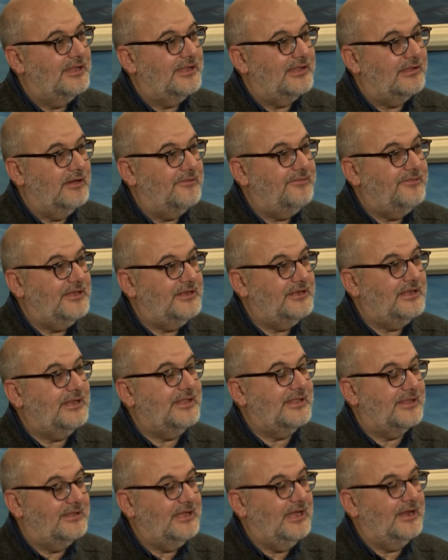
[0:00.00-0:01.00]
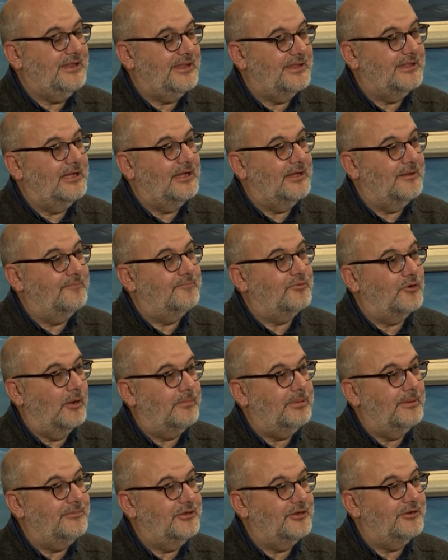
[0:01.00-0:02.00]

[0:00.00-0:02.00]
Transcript: So I think that's the problem.